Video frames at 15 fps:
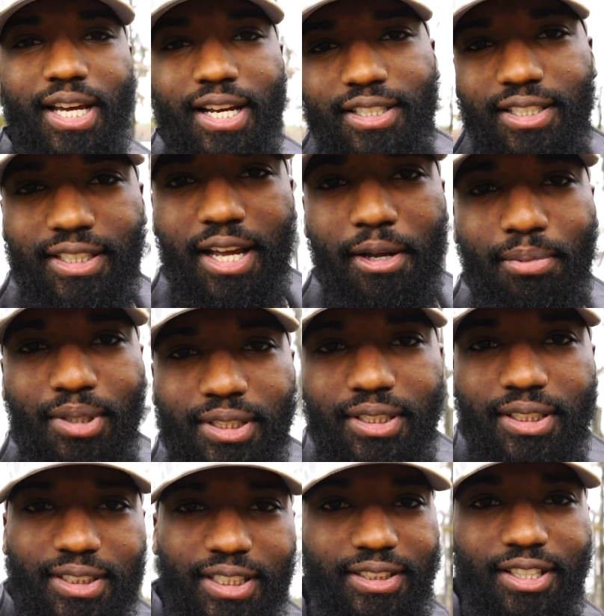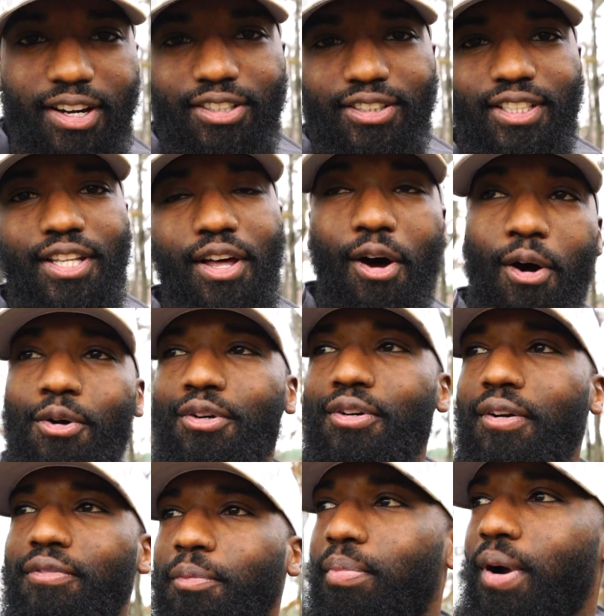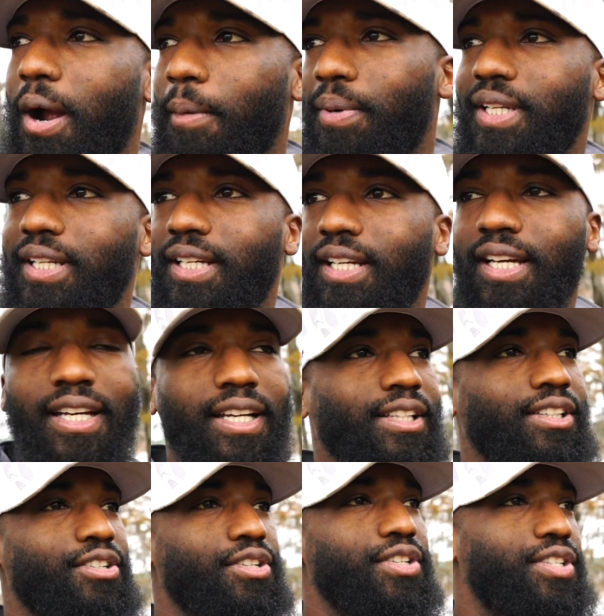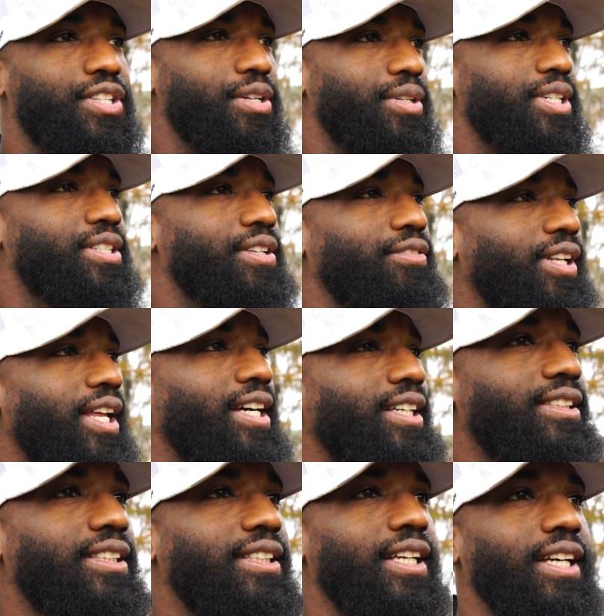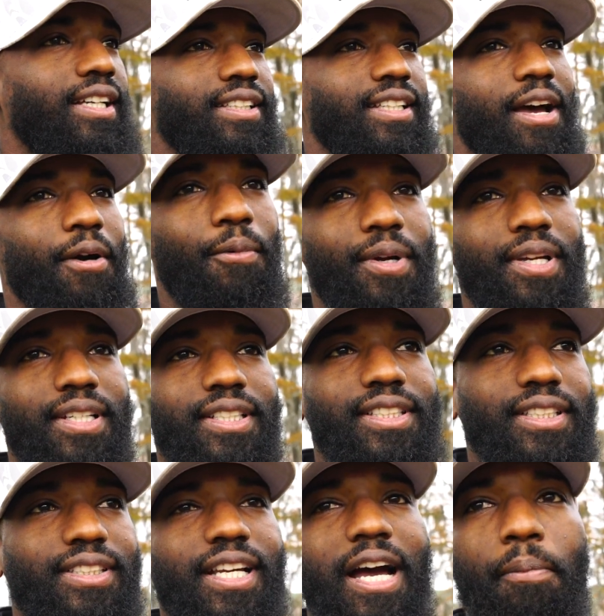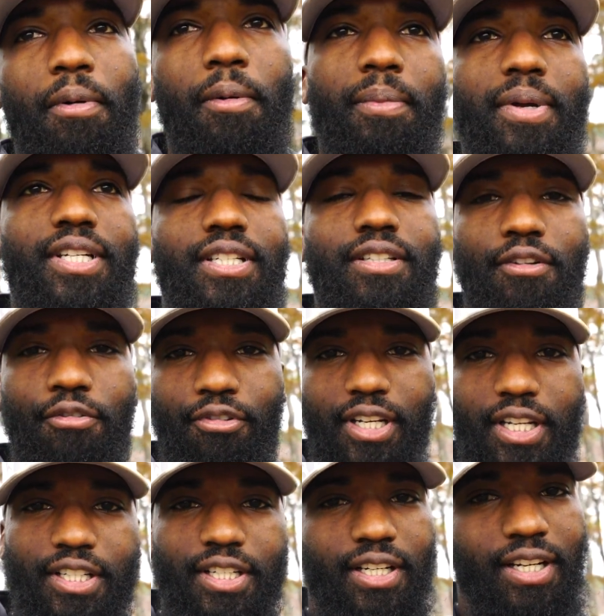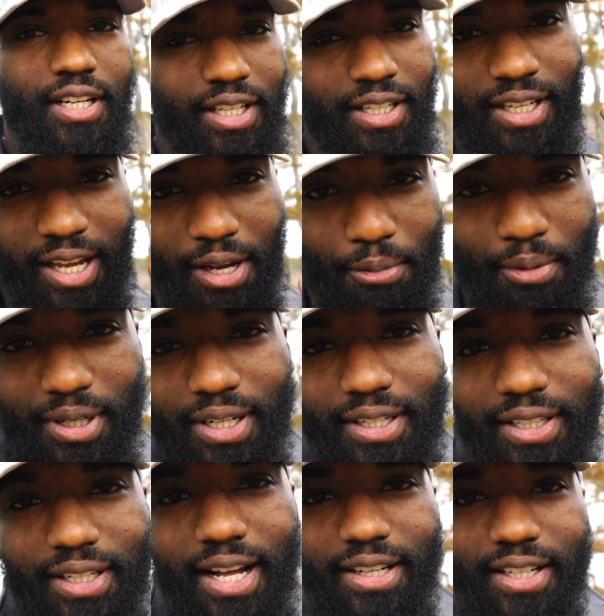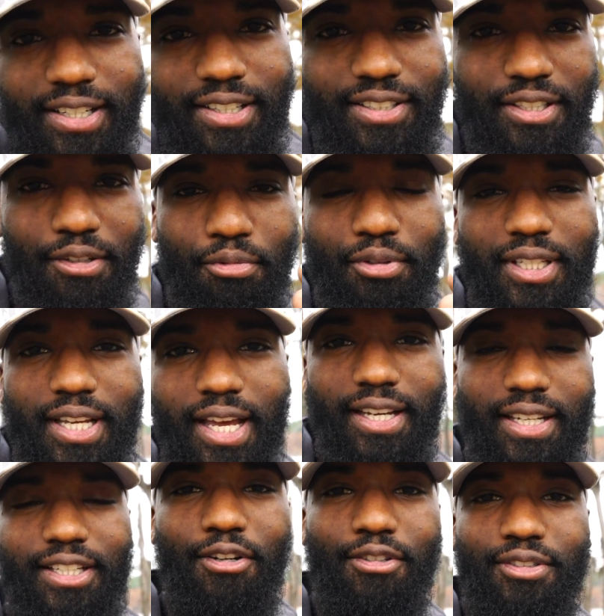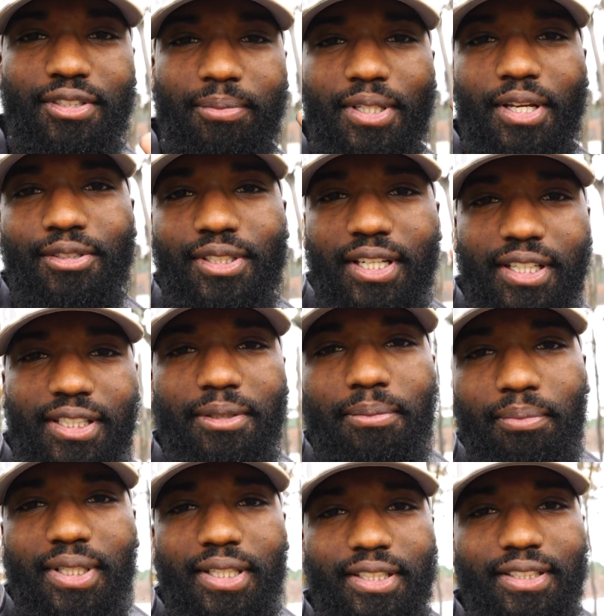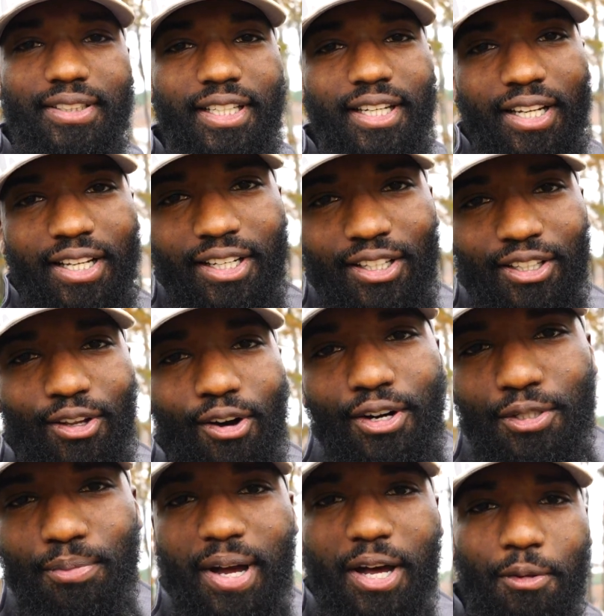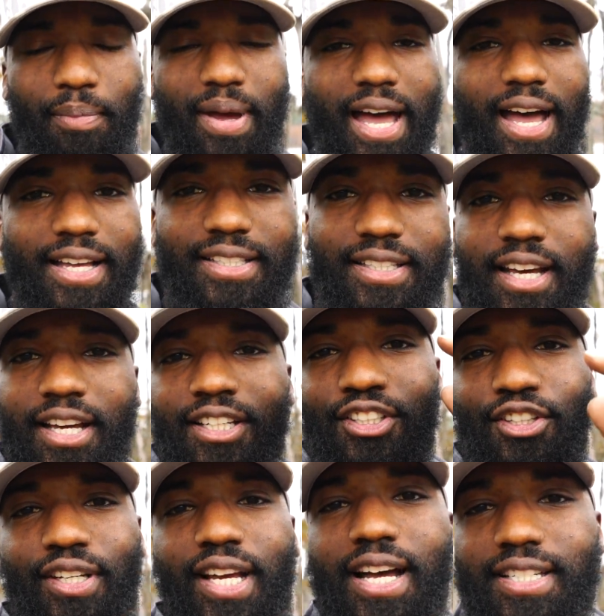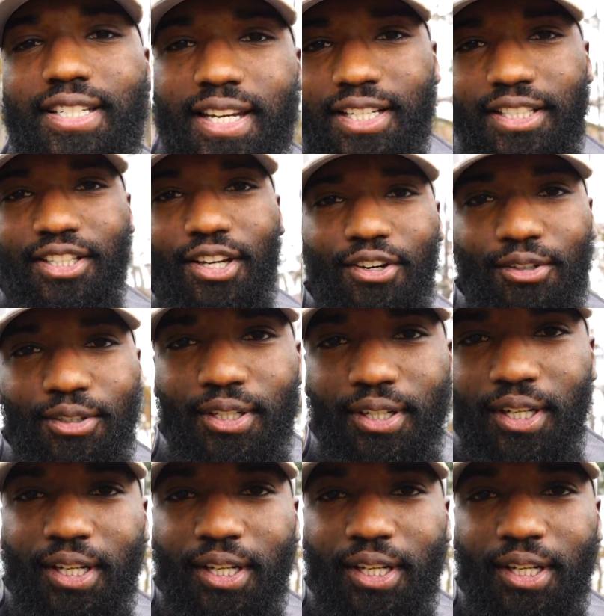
actually able to talk to the owner of the property. There's a series of lakes that we just got permission to fish, and we're gonna get out here and see if we can't get on some of those L M Bs, largemouth bass. You guys stay tuned.